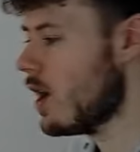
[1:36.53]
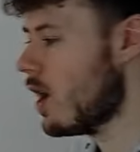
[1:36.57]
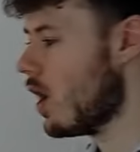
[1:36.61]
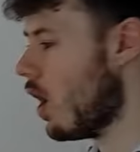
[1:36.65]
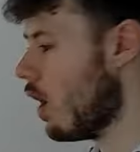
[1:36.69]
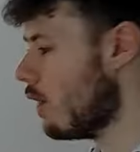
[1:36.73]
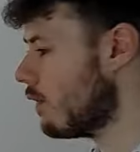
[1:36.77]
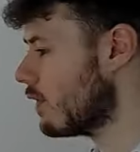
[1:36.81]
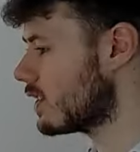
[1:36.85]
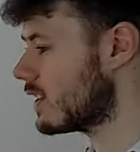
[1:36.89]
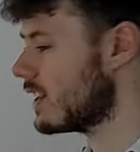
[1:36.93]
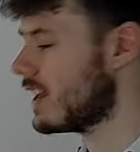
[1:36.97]

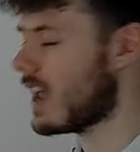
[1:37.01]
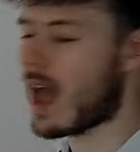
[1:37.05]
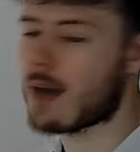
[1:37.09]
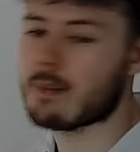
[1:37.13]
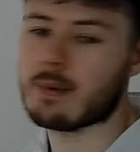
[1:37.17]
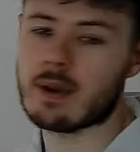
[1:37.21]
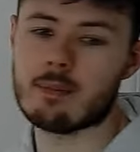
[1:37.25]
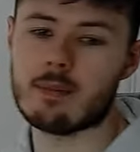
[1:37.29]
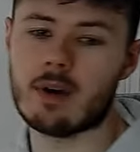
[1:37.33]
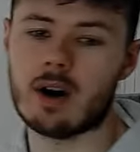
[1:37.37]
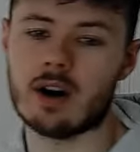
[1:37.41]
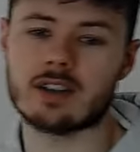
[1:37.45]
Obviously,
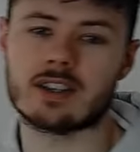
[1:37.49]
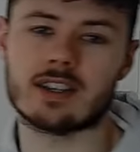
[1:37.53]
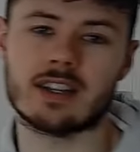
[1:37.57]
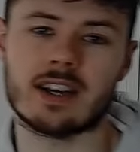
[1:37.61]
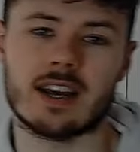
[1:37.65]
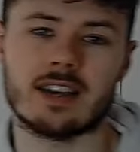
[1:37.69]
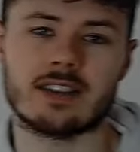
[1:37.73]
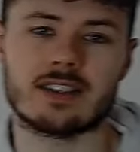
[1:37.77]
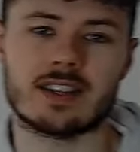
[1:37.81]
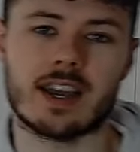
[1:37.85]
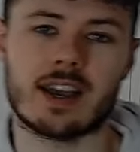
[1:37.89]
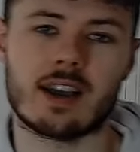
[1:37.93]
Emi
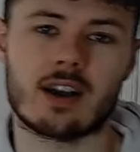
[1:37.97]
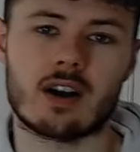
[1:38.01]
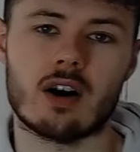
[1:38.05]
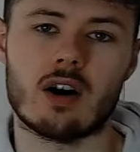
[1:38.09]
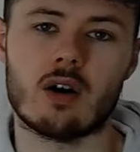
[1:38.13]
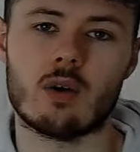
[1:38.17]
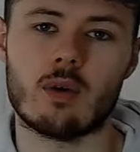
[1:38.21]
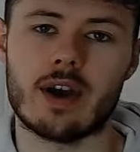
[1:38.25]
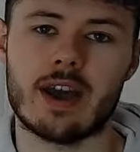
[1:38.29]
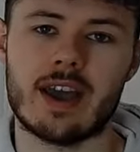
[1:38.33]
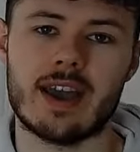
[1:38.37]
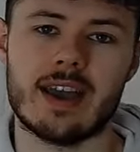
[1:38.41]
Martinez in
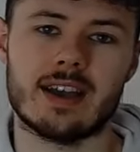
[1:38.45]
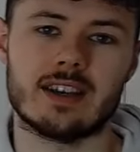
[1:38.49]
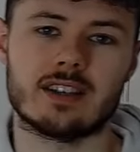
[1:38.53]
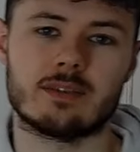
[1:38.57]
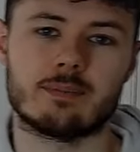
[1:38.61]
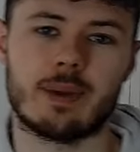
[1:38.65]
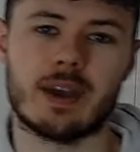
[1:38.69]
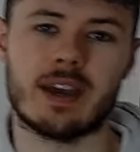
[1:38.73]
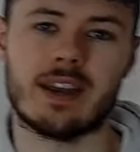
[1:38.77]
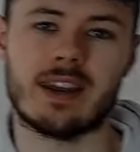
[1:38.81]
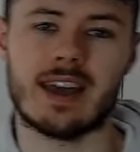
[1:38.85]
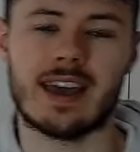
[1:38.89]
goal. He has
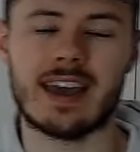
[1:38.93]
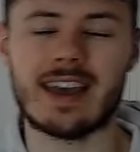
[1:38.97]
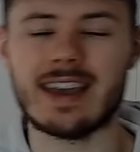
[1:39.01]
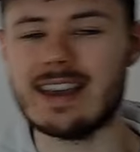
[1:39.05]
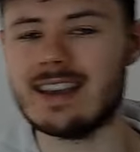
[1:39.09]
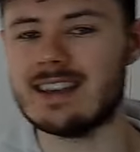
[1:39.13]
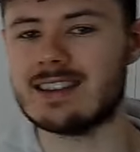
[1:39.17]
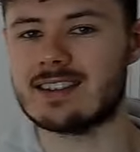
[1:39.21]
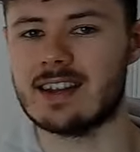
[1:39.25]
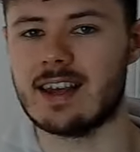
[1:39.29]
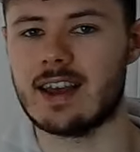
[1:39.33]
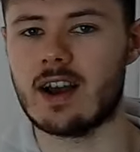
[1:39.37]
been
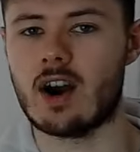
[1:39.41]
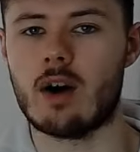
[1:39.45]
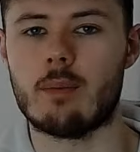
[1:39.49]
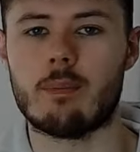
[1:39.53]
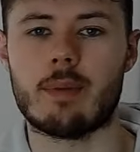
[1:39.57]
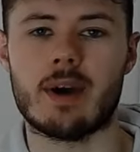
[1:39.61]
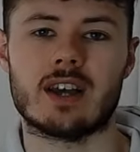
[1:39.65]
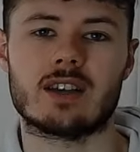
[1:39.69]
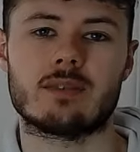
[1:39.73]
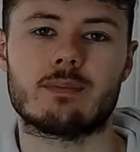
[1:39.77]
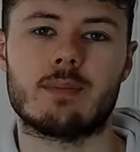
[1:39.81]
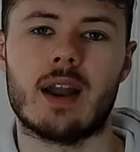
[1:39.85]
easily our
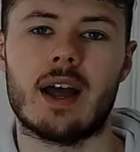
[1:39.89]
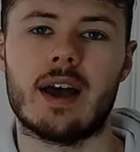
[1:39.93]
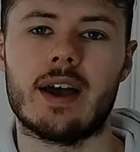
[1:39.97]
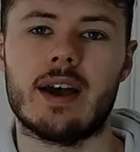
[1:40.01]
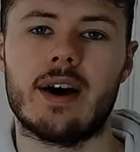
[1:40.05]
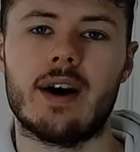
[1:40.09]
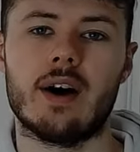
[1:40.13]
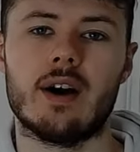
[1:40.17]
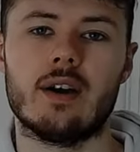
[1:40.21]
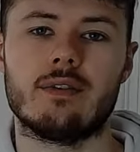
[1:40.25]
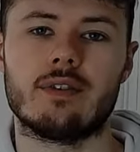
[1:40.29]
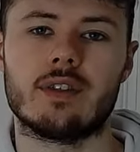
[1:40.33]
best player
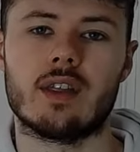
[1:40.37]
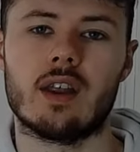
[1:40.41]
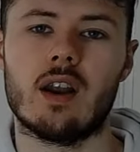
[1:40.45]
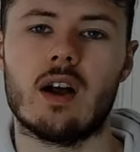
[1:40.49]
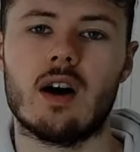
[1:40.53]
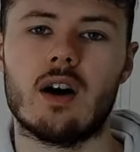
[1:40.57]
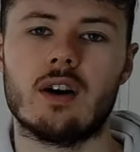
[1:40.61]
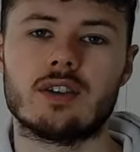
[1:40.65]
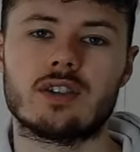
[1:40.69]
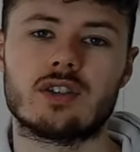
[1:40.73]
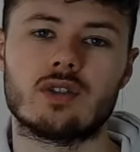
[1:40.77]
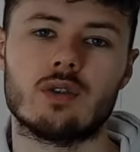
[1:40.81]
over the
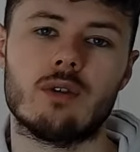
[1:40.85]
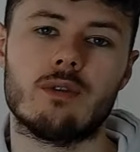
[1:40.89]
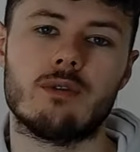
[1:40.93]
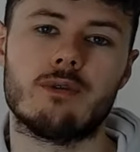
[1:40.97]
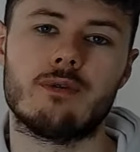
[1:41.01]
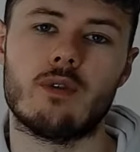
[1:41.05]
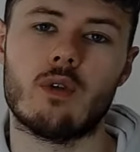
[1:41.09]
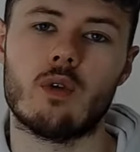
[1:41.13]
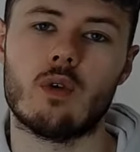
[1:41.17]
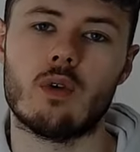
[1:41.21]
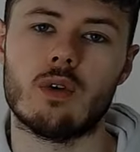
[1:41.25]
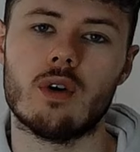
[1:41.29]
last sort of
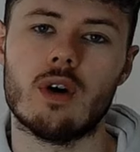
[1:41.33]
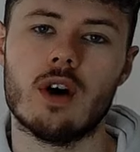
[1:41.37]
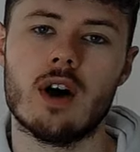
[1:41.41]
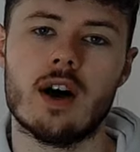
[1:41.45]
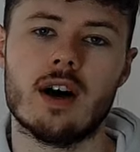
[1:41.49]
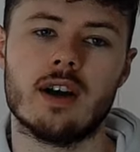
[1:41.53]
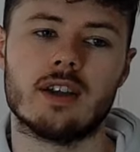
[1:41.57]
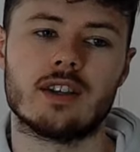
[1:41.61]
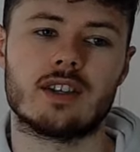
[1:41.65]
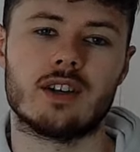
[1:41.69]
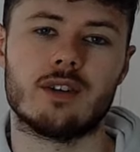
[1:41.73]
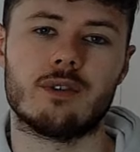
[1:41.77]
4
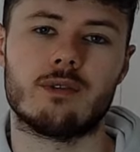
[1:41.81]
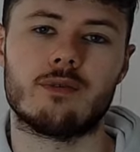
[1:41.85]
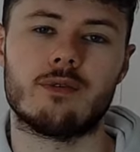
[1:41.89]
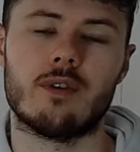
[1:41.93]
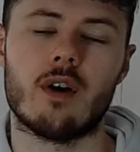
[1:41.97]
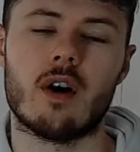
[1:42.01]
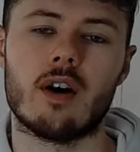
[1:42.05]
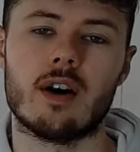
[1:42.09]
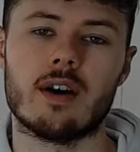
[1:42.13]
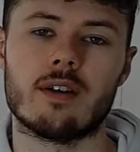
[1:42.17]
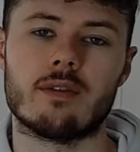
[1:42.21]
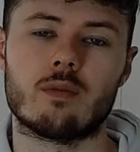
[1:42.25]
to
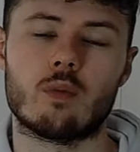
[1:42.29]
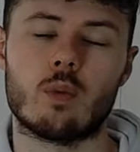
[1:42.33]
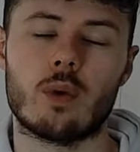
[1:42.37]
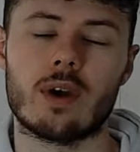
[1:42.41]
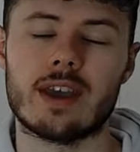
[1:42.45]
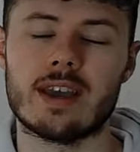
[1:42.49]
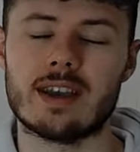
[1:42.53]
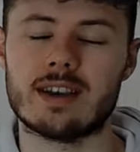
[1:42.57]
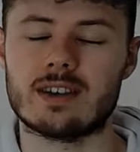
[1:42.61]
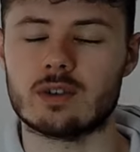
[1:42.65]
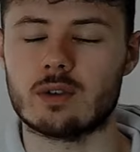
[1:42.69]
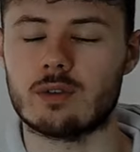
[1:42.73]
5
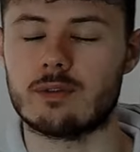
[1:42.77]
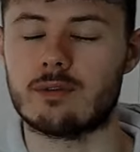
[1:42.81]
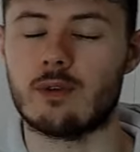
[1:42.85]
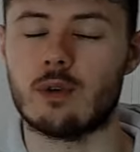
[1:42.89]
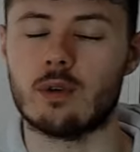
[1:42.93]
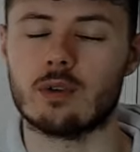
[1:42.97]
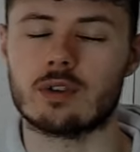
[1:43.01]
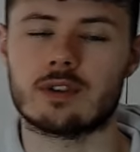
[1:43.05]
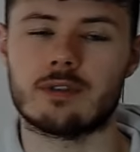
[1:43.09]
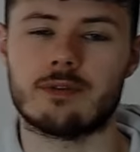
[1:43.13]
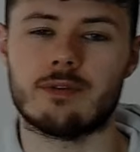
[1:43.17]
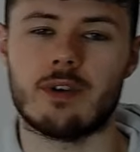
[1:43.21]
weeks, or
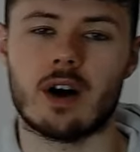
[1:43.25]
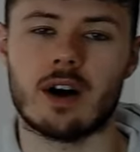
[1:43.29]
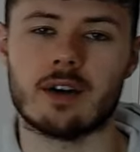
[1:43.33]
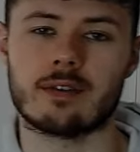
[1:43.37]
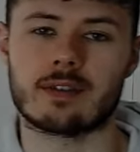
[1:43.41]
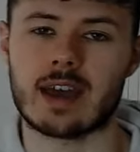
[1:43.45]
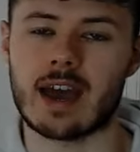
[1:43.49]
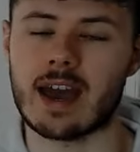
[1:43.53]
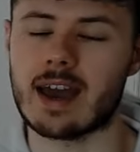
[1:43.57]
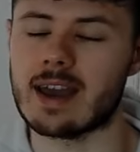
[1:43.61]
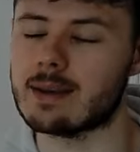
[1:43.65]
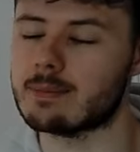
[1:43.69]
4 to 5
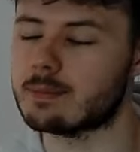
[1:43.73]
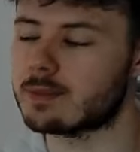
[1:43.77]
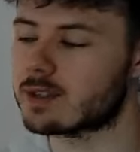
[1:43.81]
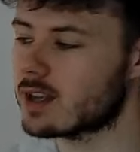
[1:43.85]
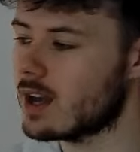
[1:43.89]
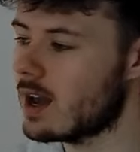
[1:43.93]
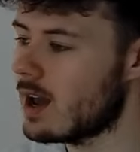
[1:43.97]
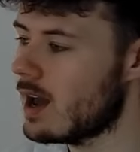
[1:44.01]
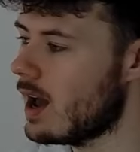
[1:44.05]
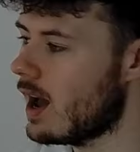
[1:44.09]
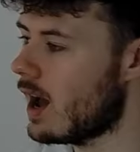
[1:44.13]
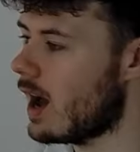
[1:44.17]
games.
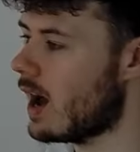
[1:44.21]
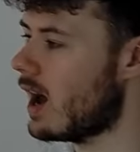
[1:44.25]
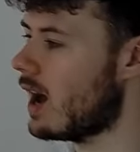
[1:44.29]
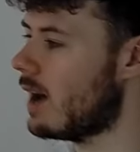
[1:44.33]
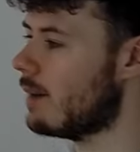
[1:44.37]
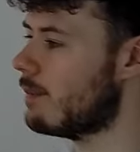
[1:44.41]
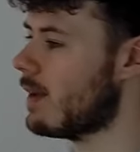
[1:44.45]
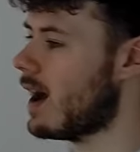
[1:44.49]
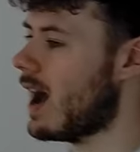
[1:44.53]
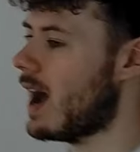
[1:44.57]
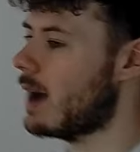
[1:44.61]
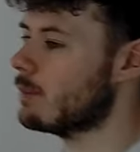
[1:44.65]

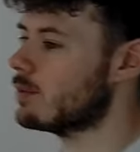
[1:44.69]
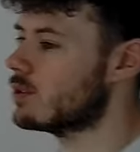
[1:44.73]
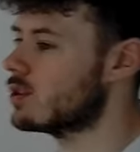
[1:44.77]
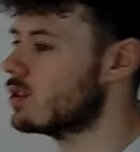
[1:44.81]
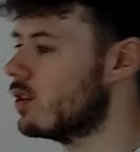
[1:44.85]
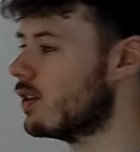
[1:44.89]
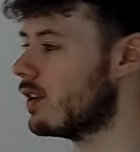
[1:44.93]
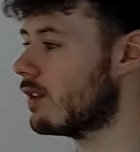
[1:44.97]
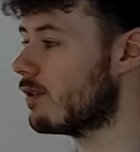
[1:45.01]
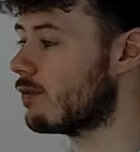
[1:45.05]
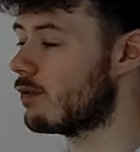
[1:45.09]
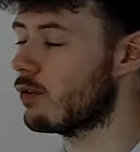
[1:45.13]

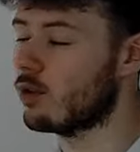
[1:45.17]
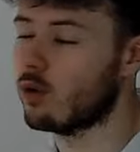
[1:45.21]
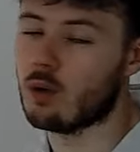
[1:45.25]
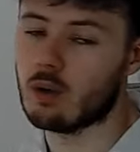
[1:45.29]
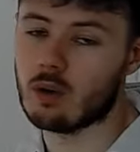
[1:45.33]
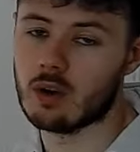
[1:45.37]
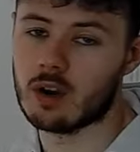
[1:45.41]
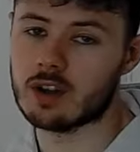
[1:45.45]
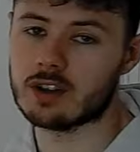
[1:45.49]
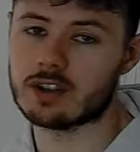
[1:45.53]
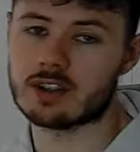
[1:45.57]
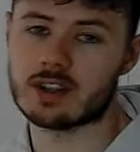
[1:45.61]
Absolutely
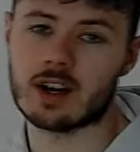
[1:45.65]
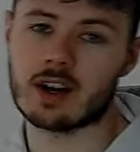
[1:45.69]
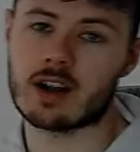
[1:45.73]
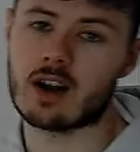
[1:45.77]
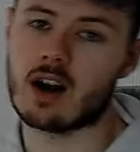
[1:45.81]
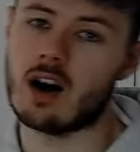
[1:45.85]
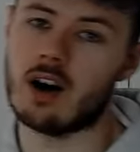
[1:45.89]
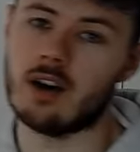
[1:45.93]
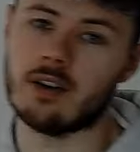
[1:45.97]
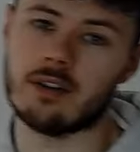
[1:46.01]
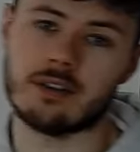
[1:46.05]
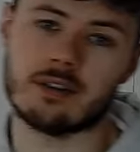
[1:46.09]
flawless. I
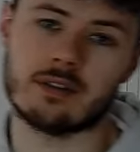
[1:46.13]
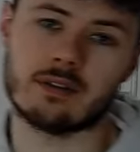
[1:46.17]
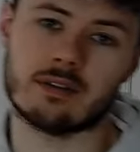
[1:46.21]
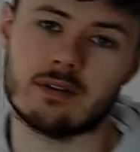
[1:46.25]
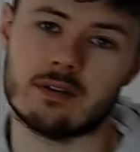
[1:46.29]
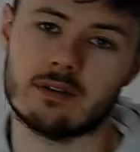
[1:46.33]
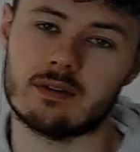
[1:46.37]
can't...